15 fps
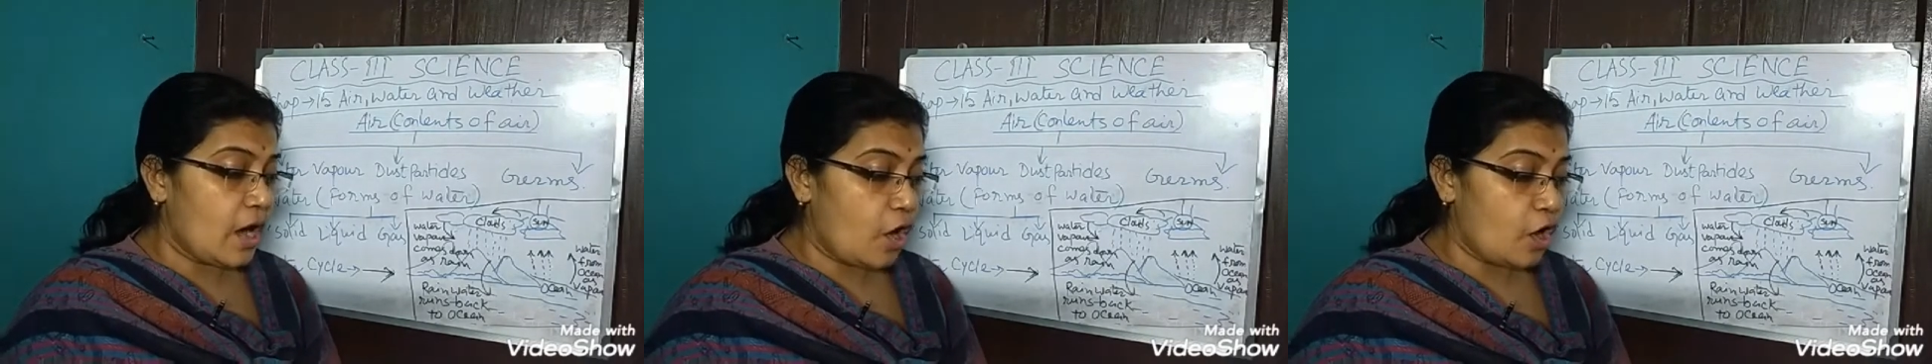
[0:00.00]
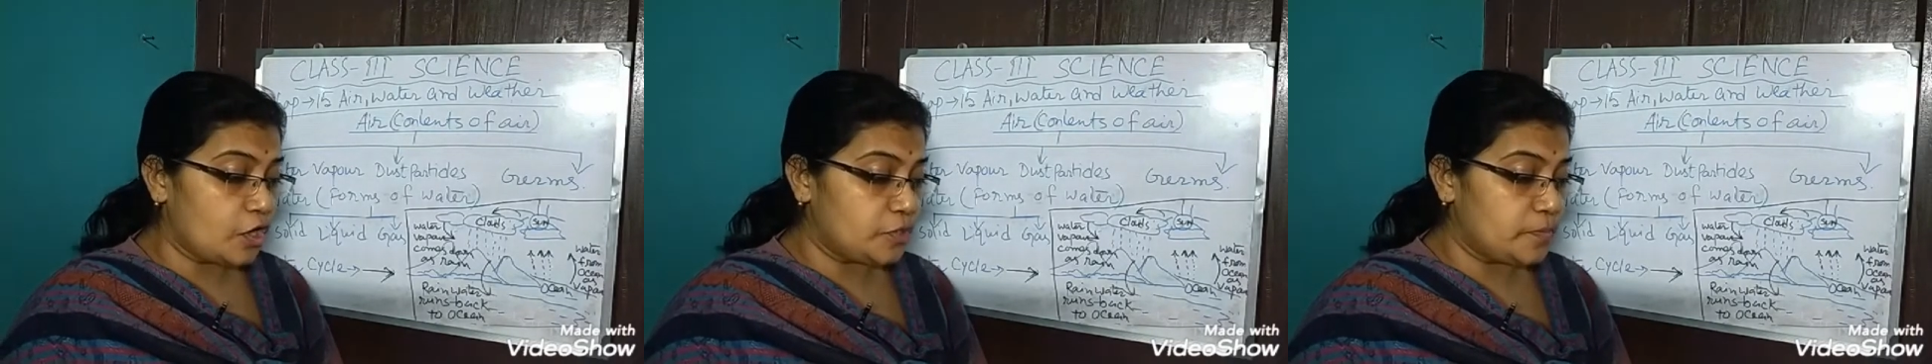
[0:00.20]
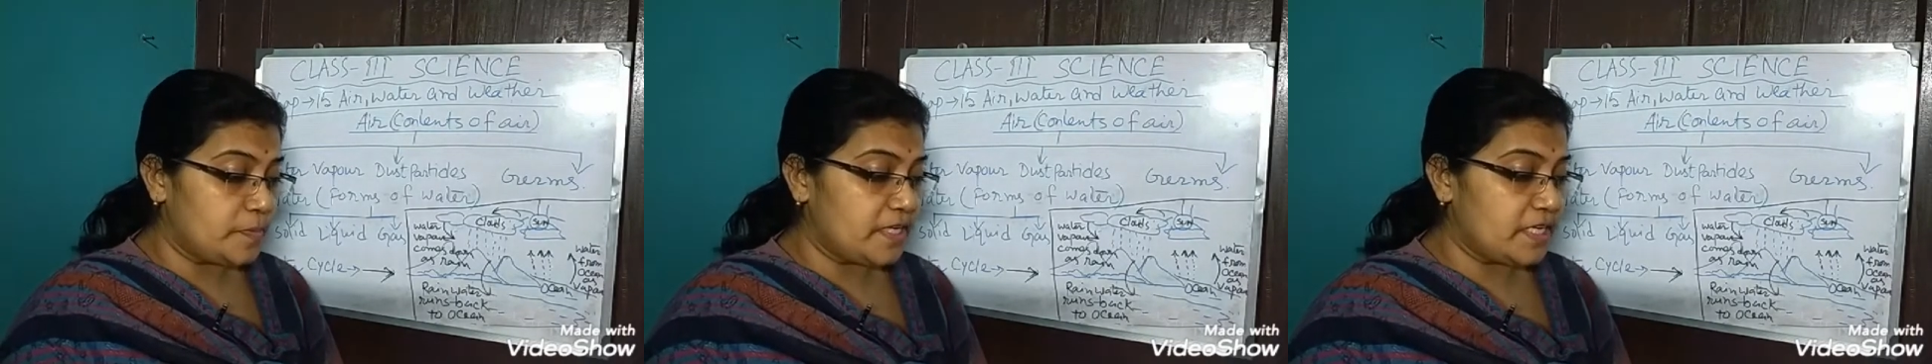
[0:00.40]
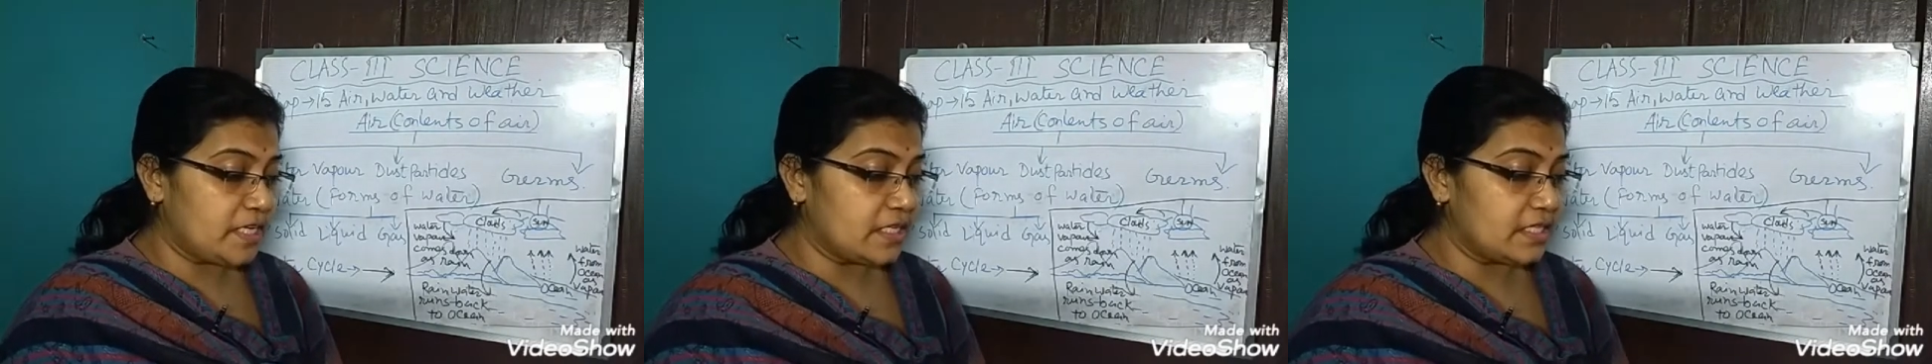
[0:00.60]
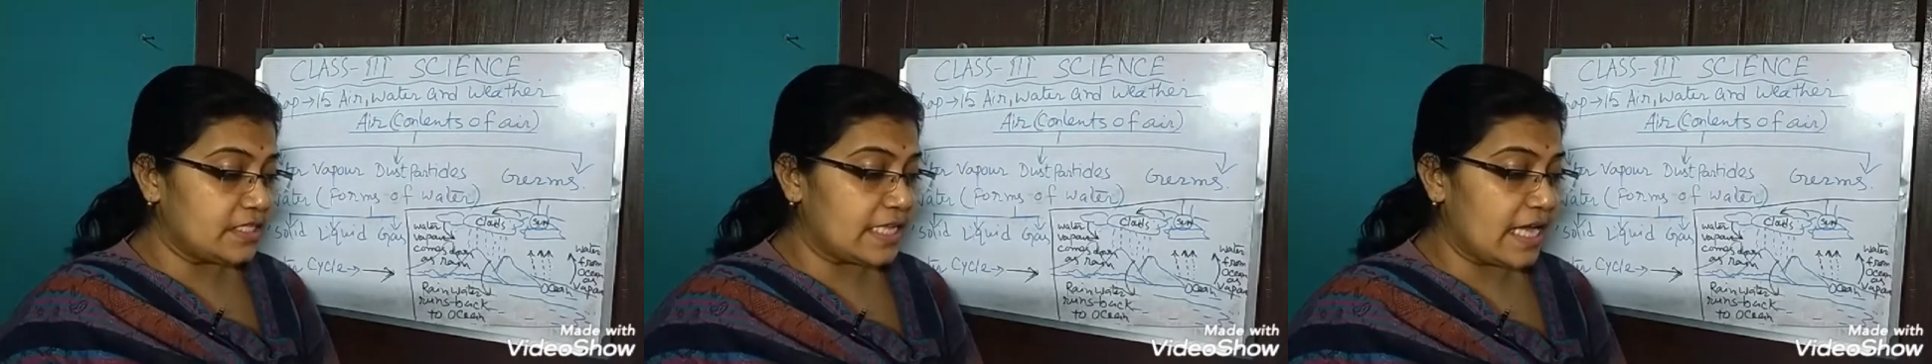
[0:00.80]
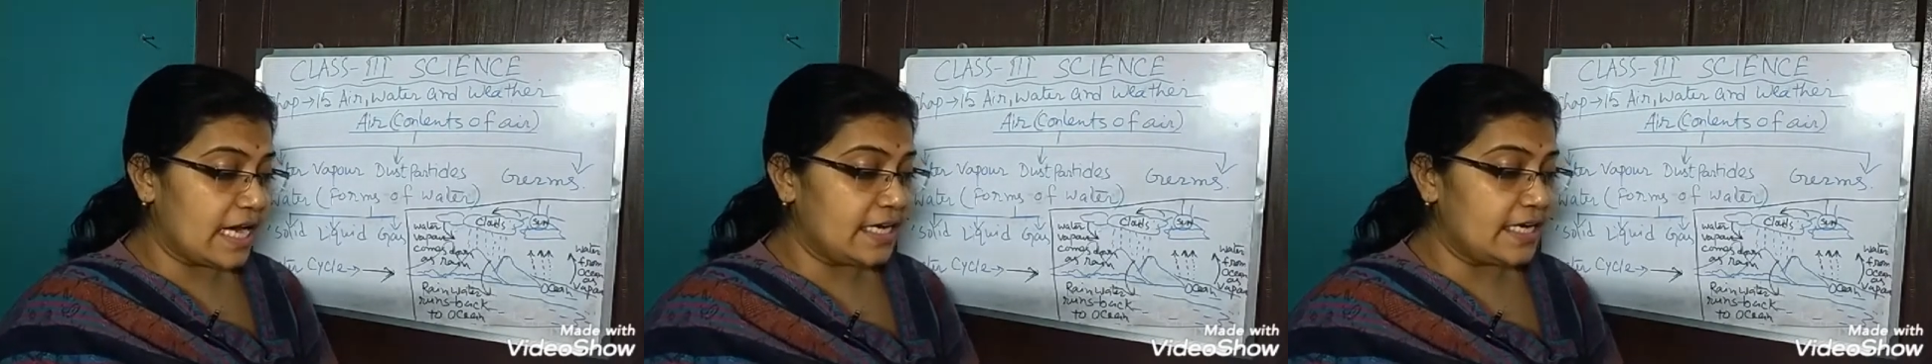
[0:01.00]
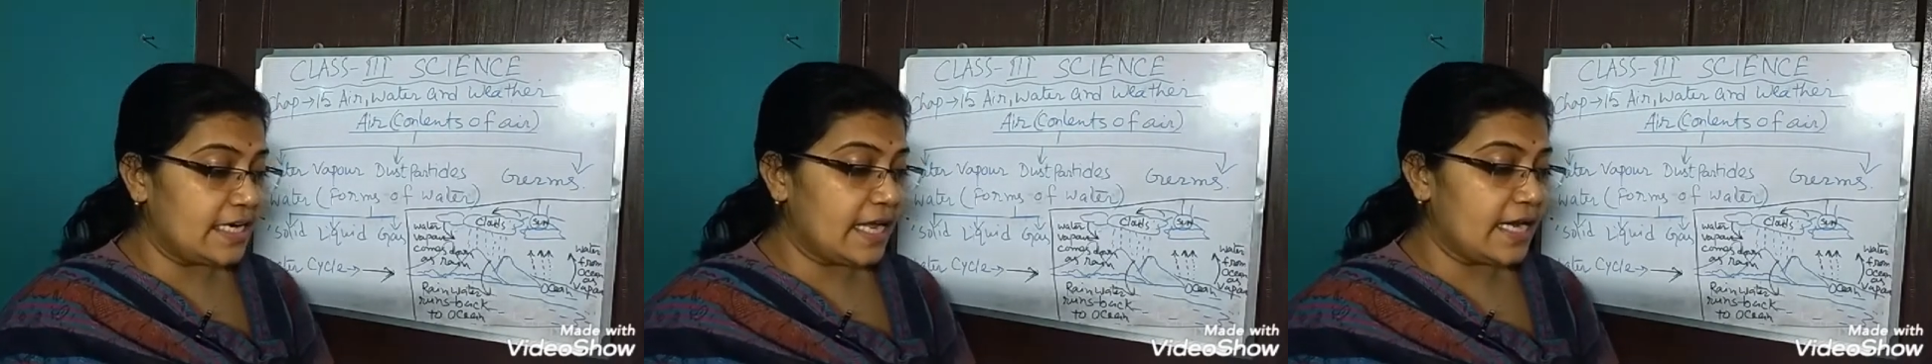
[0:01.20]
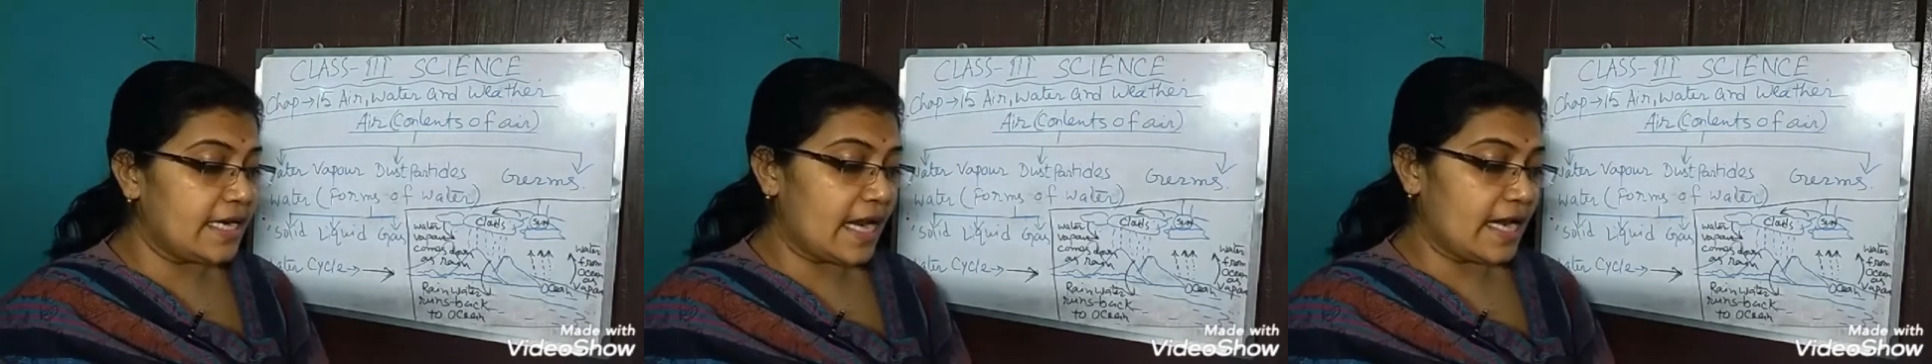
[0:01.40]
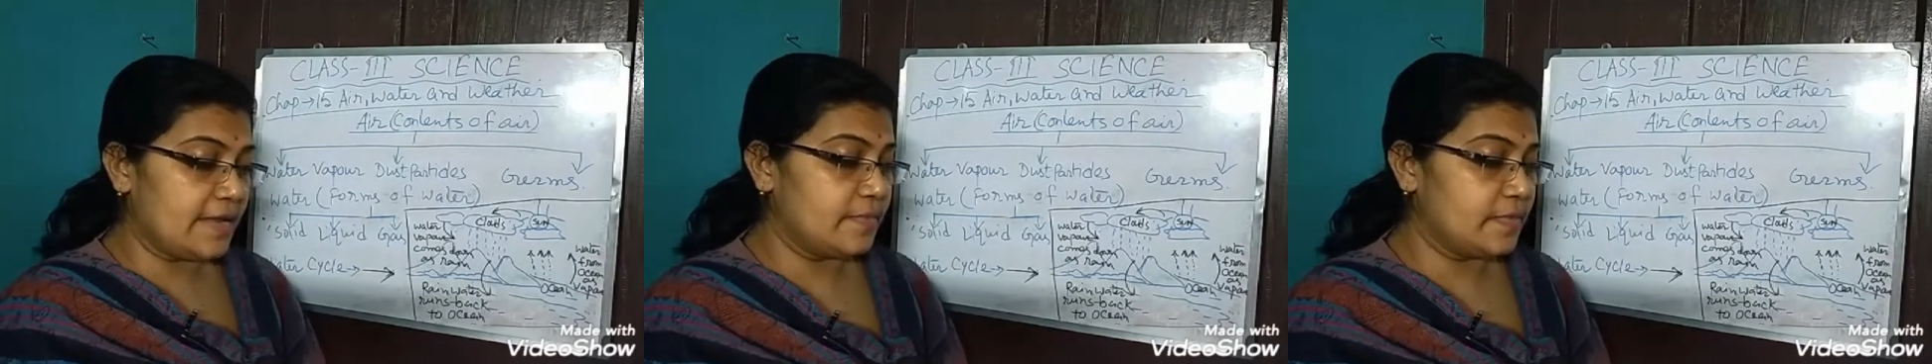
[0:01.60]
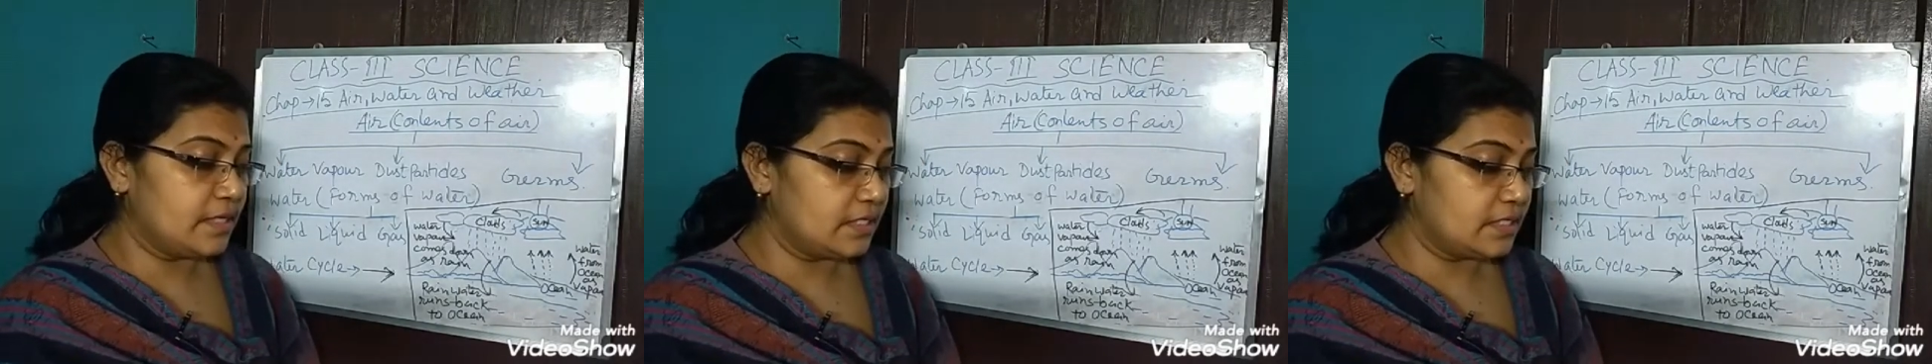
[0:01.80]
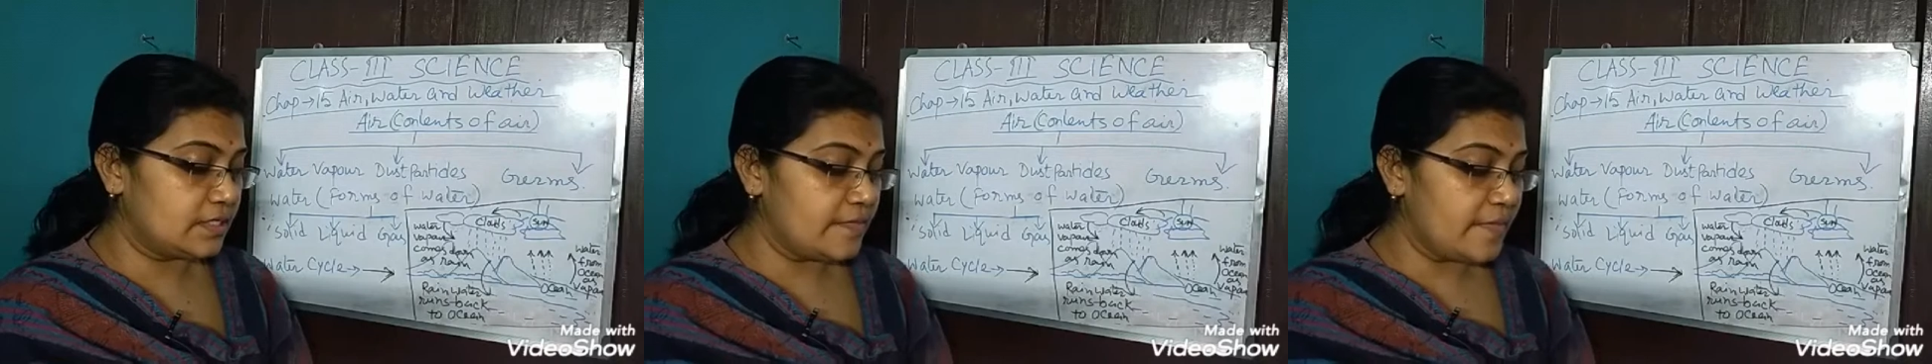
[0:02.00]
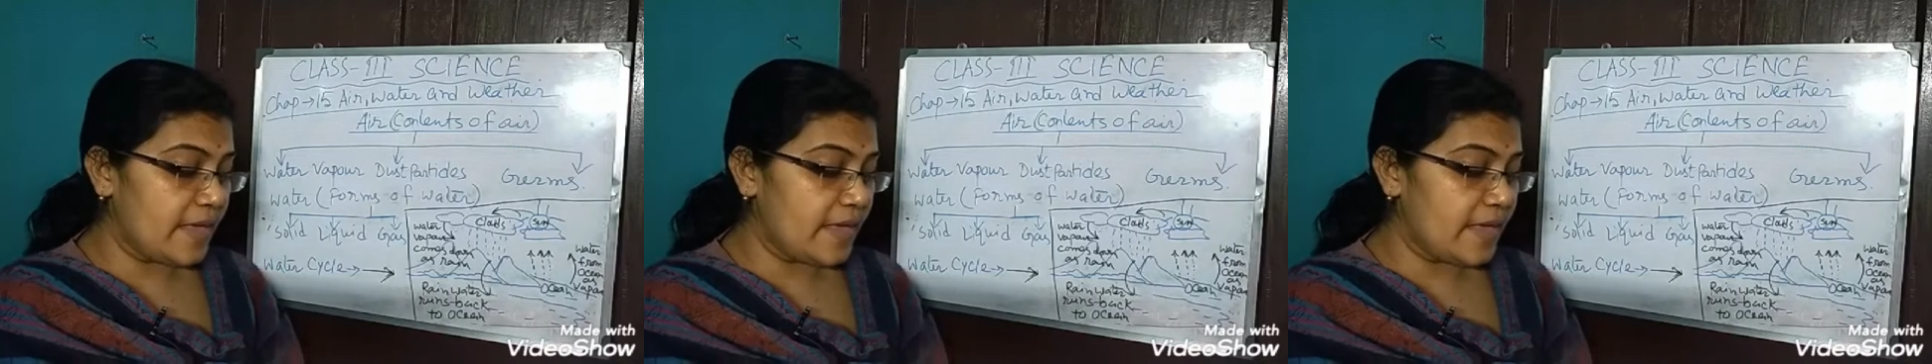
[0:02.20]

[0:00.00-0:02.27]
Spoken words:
hospitals and dead animals